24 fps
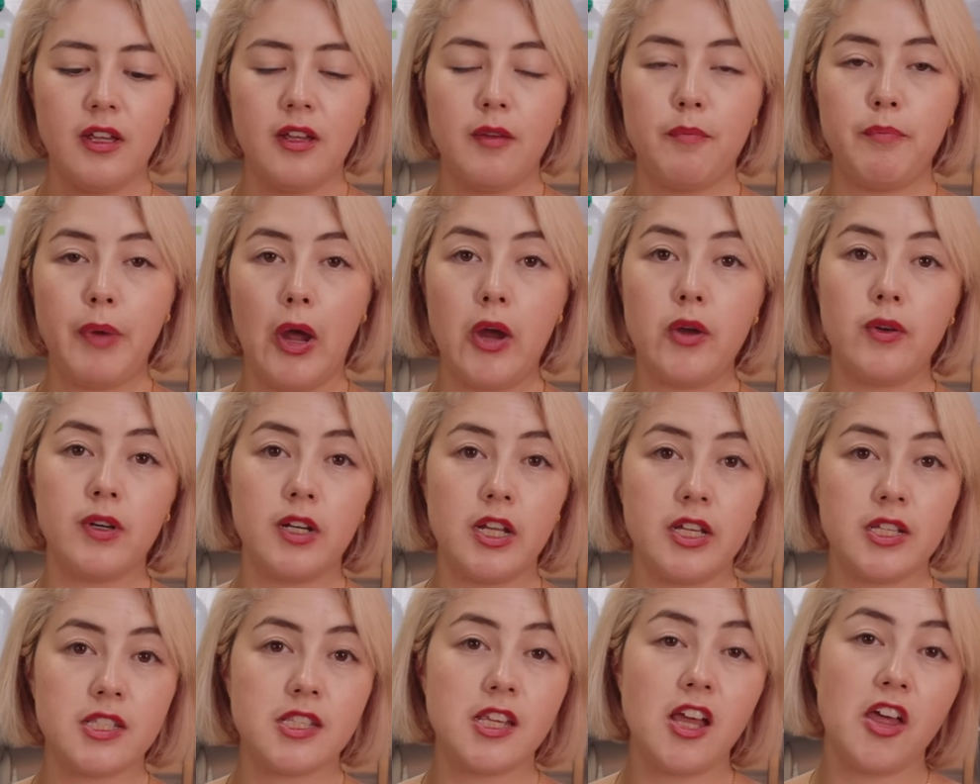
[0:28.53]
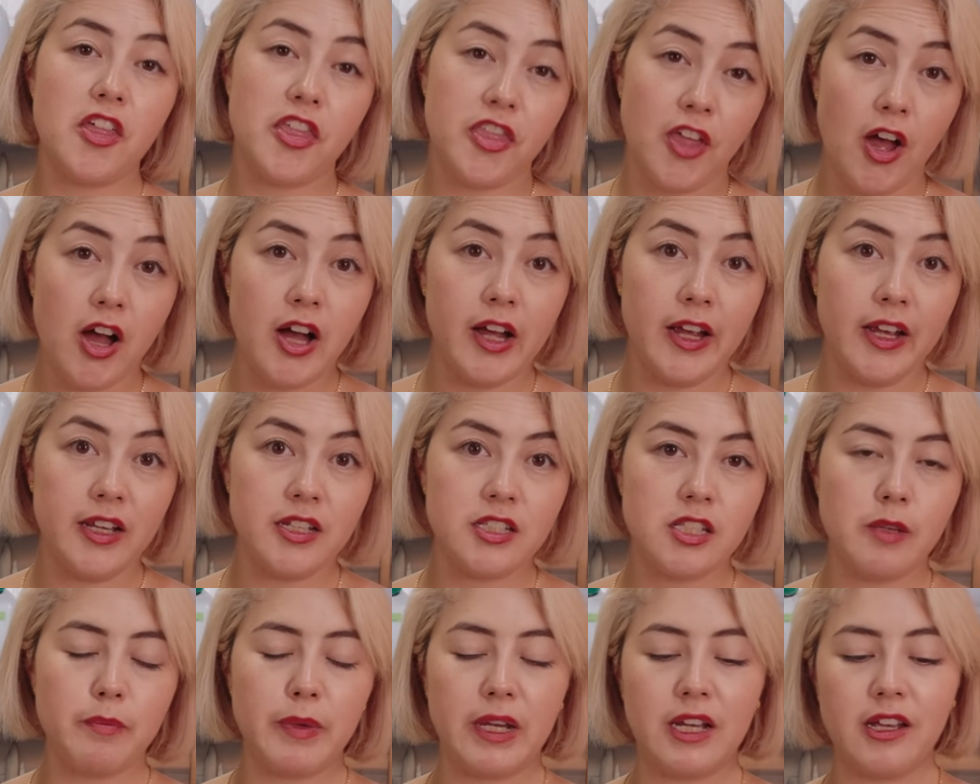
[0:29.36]
boneless
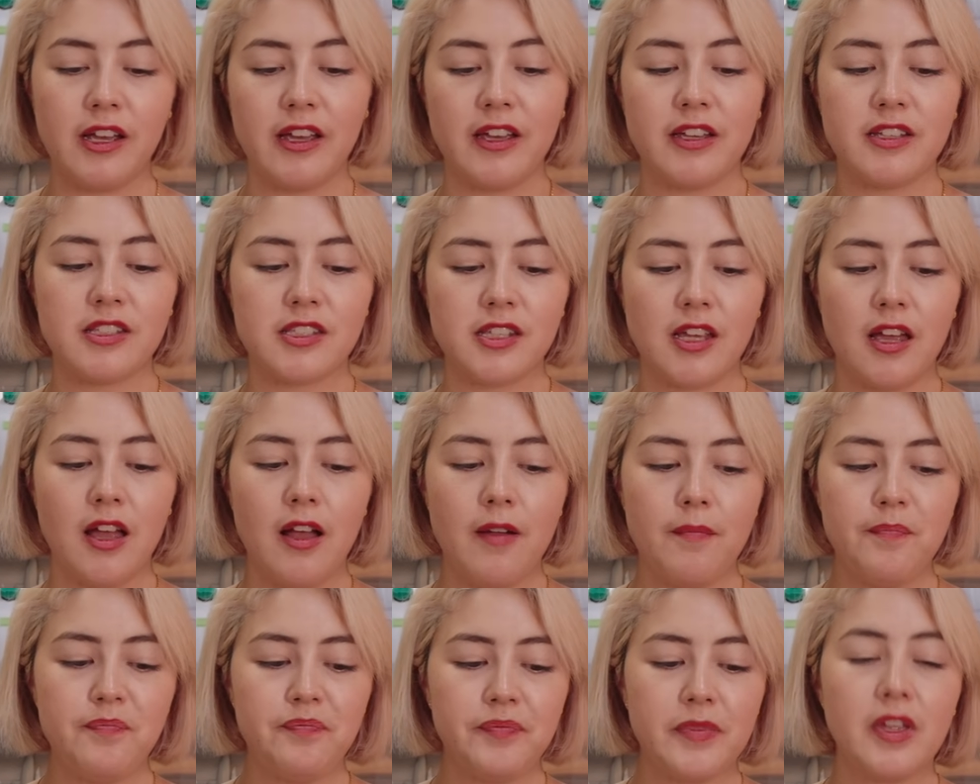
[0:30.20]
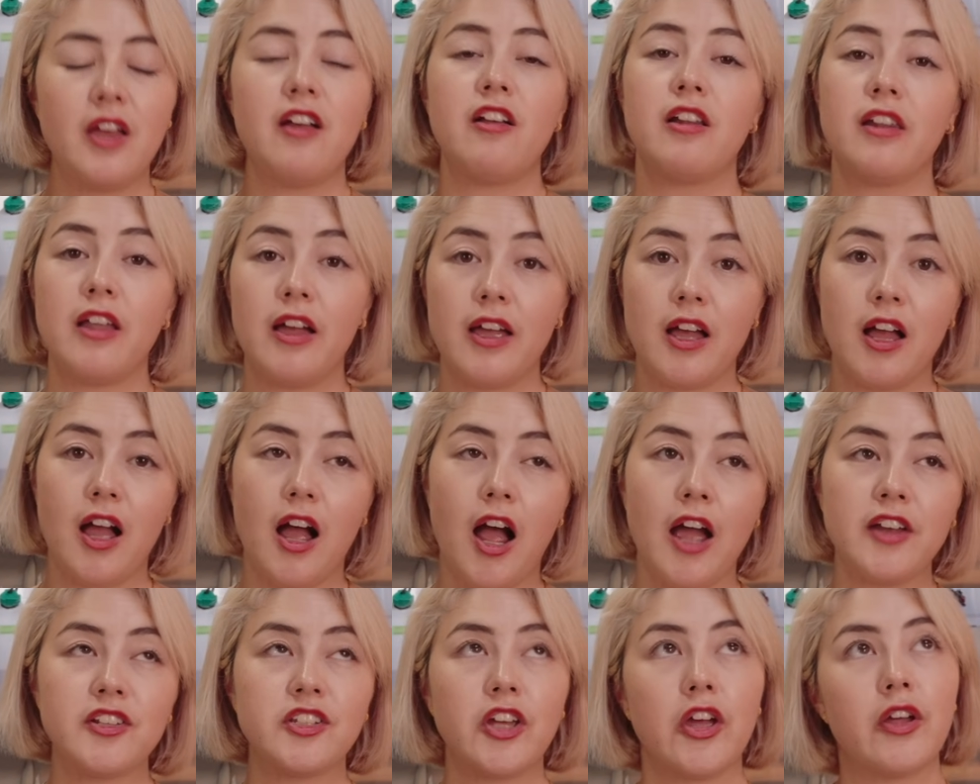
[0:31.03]
thighs because, like,
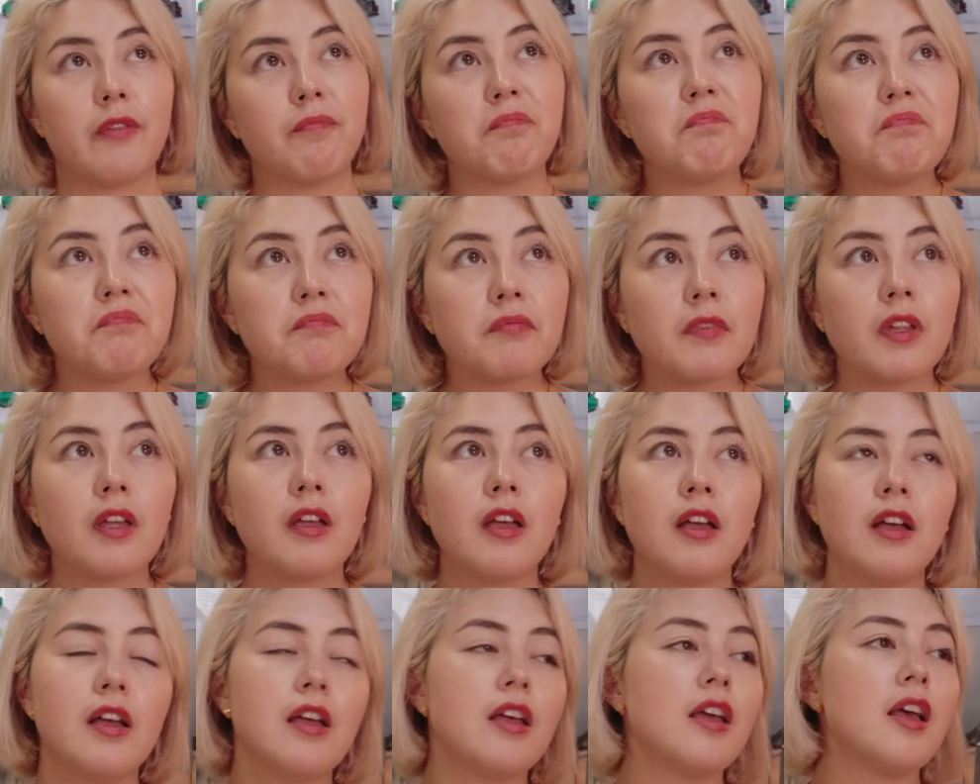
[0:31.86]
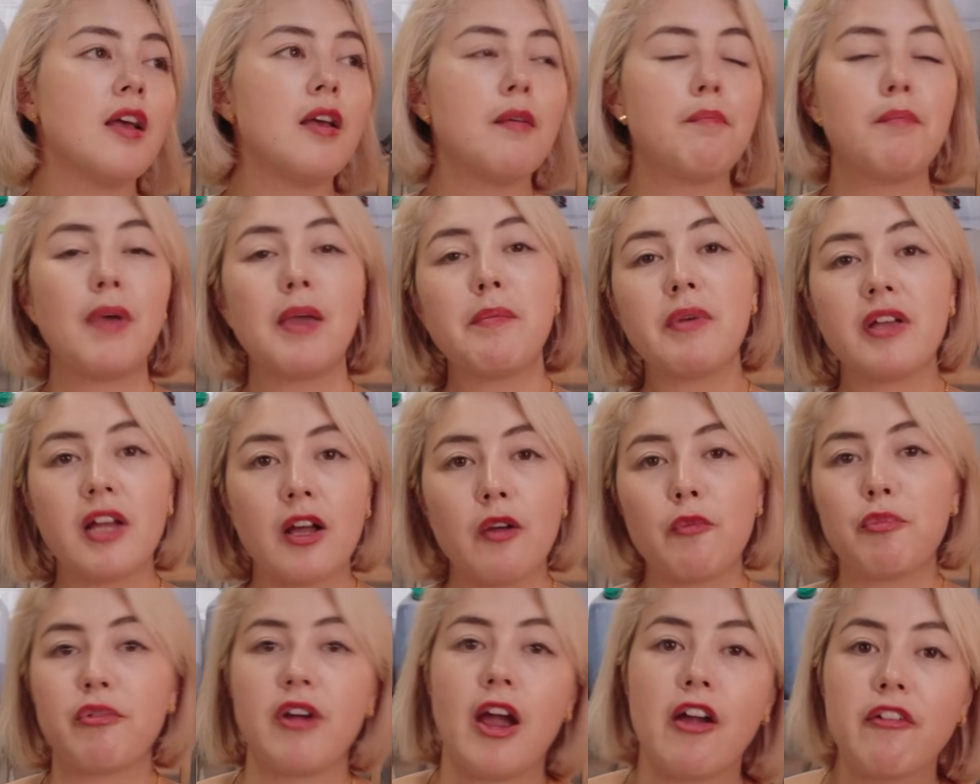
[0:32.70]
maybe
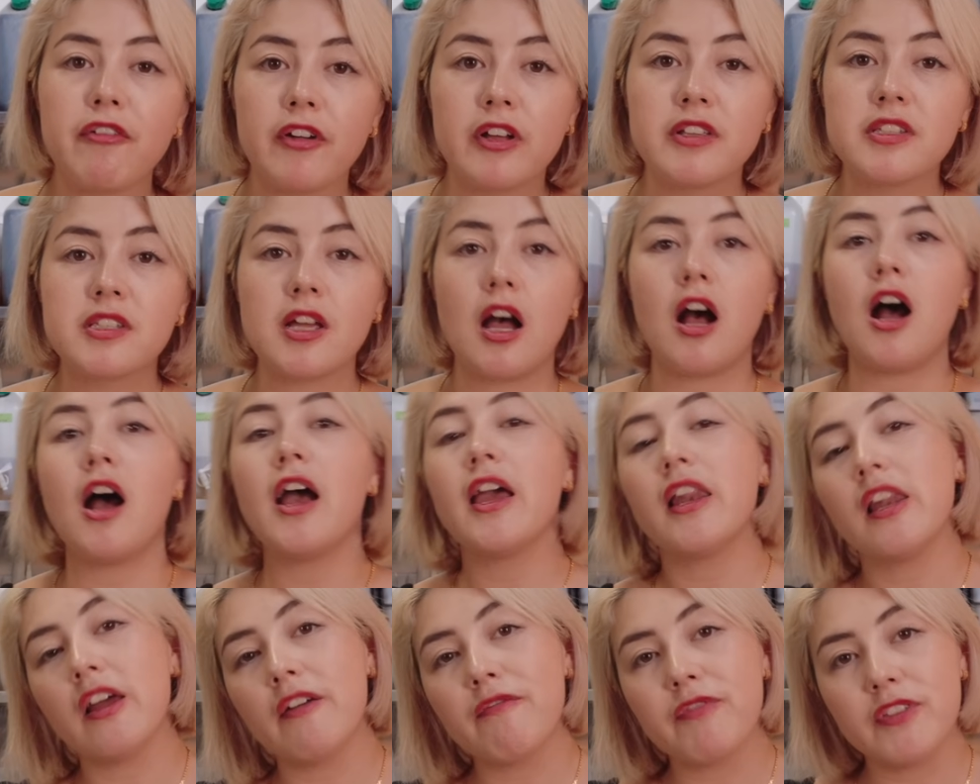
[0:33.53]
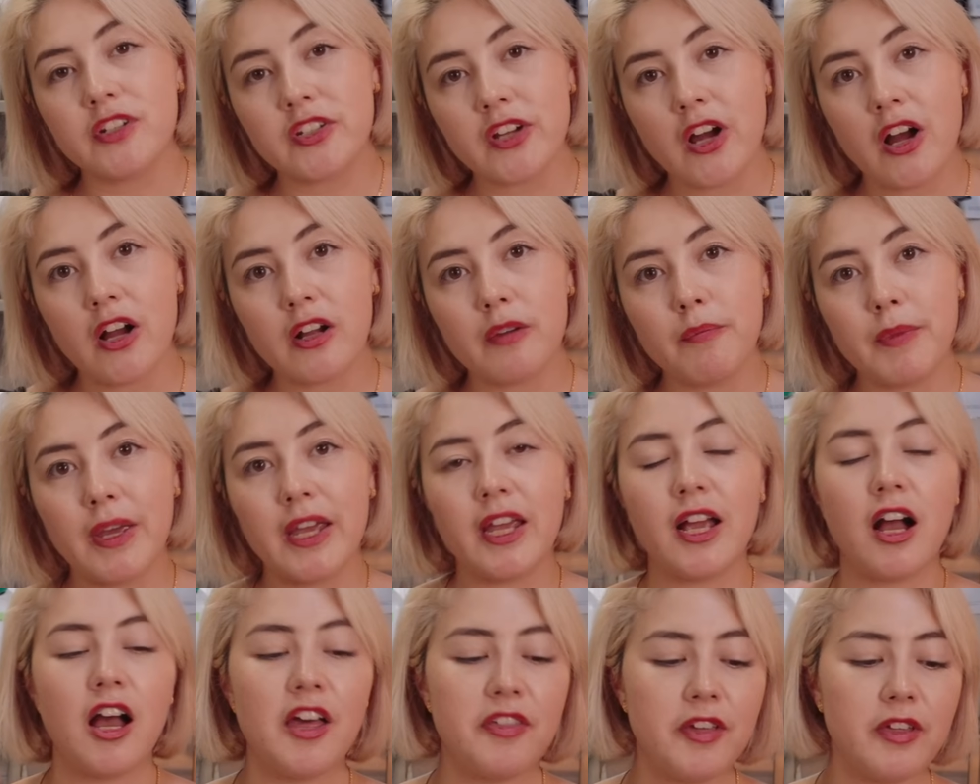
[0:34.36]
out of preference, I love the dark
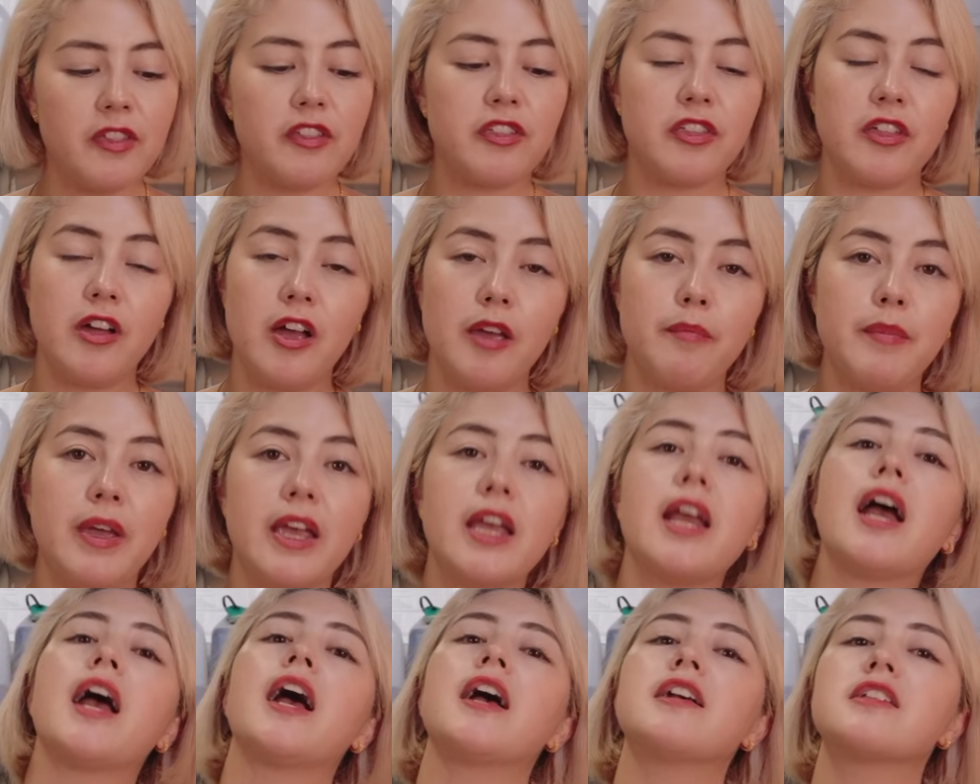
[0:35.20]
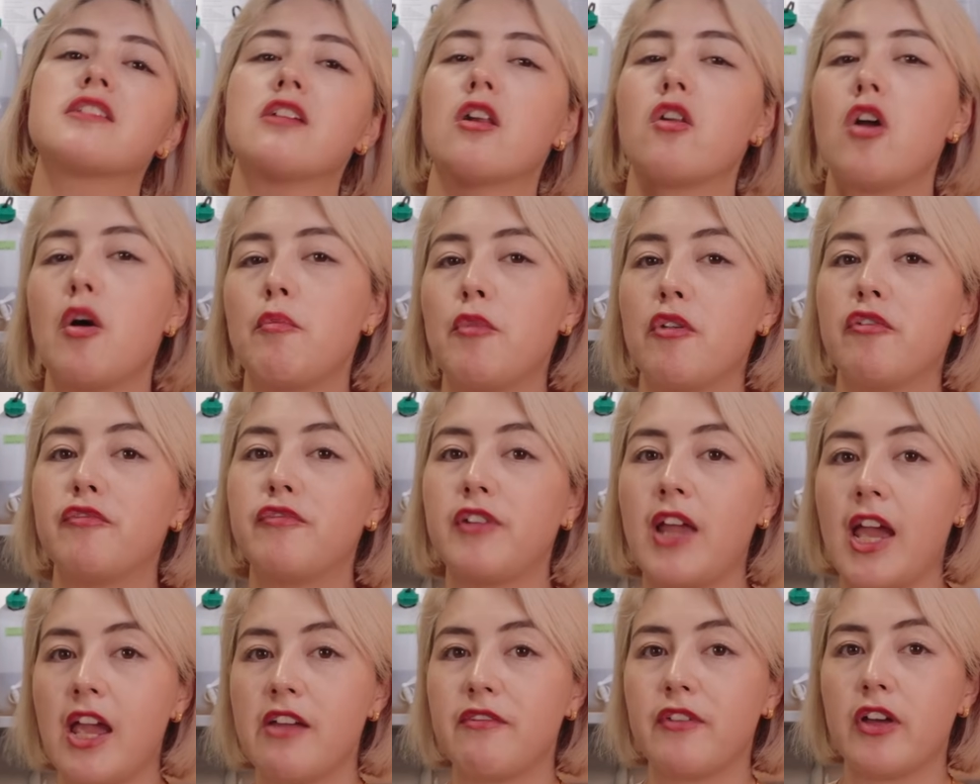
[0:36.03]
meat. I think the thigh meat has a lot more
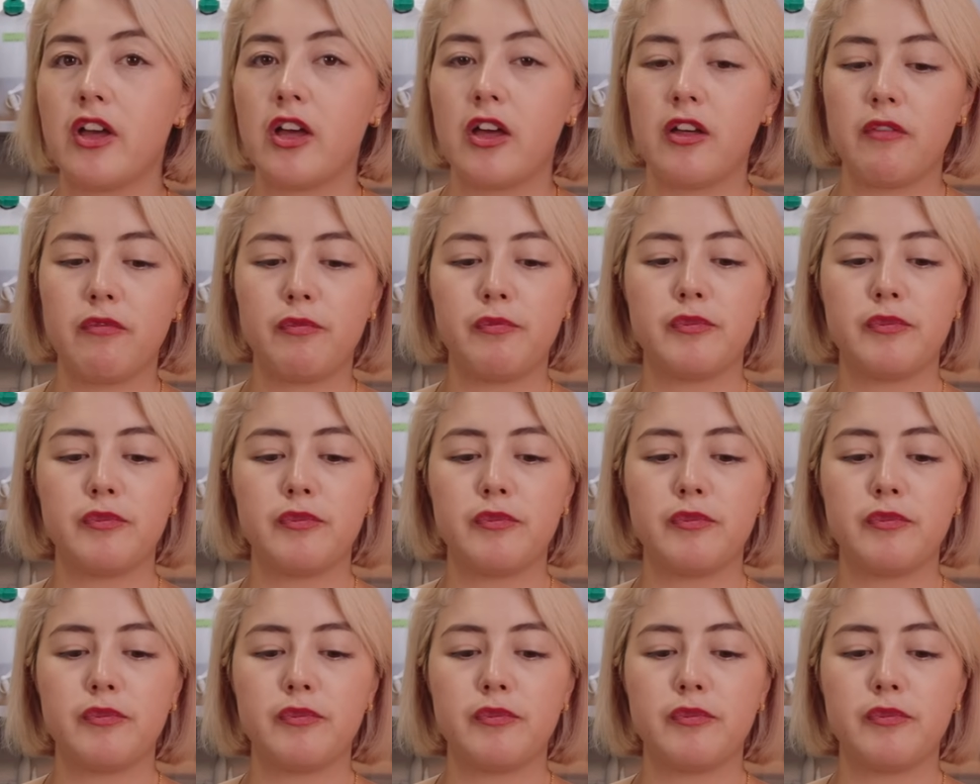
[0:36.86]
flavor,